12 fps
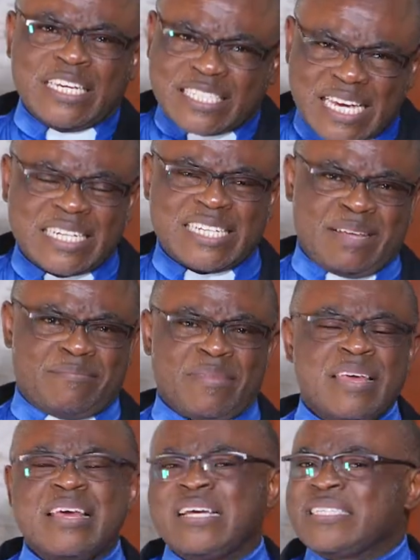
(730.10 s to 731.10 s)
he sent them, he
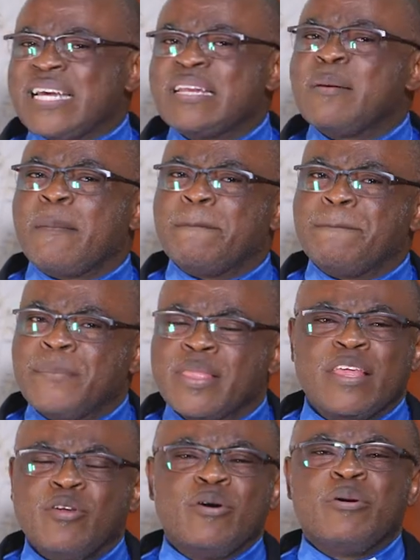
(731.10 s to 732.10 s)
said,
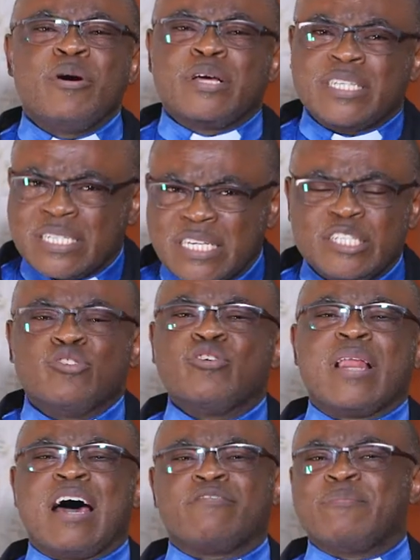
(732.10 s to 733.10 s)
you know, do
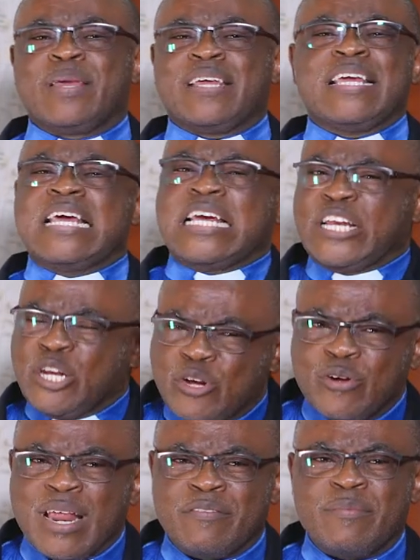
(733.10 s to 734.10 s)
you love me?
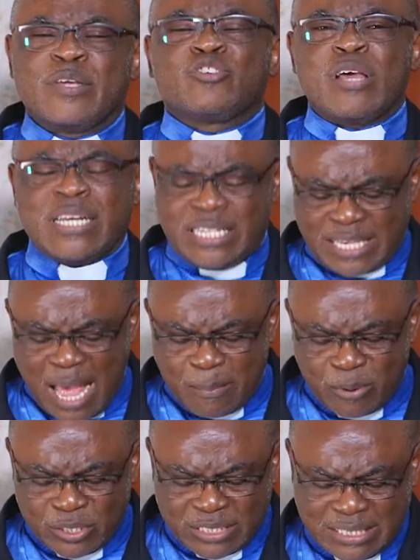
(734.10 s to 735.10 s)
Do you love me? So a
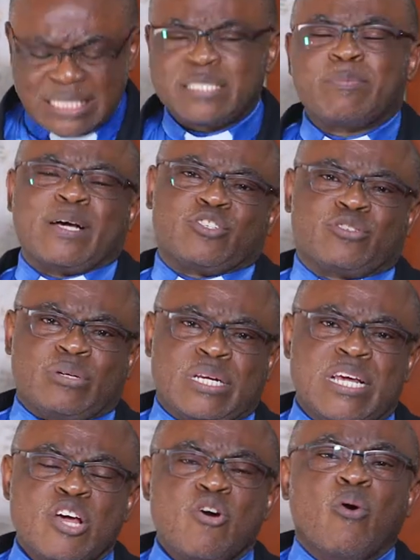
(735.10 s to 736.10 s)
disciple is this person
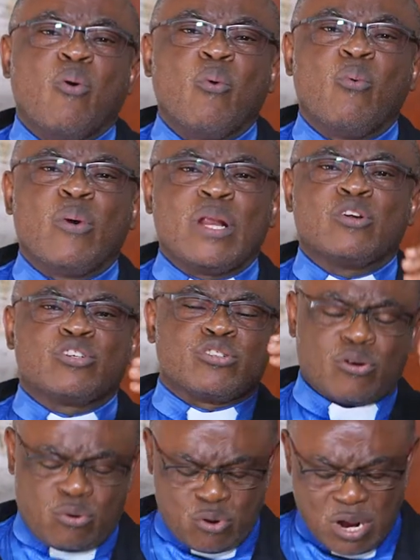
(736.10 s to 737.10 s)
who will
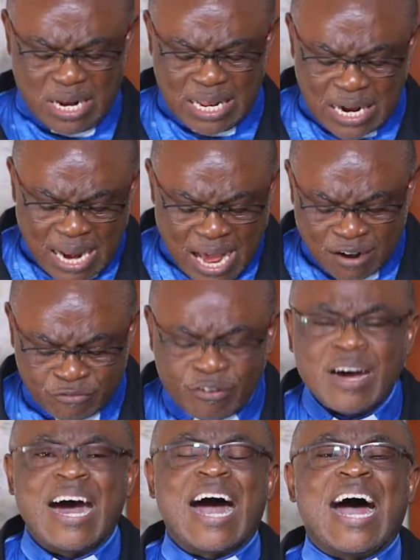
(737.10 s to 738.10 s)
show the love
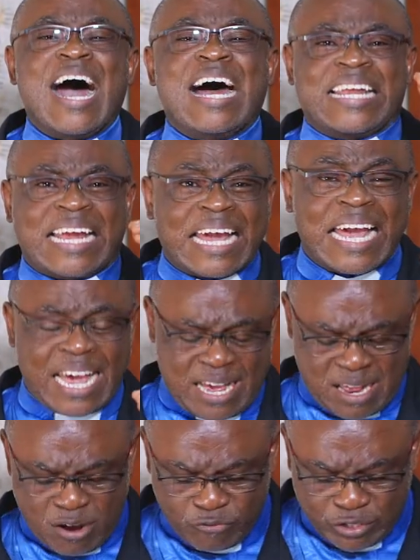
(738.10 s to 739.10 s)
and
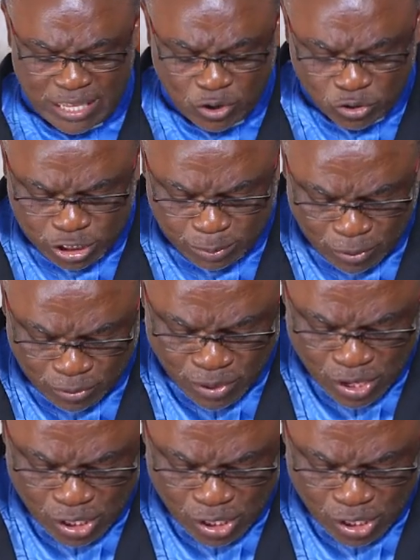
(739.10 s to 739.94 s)
care for the gospel.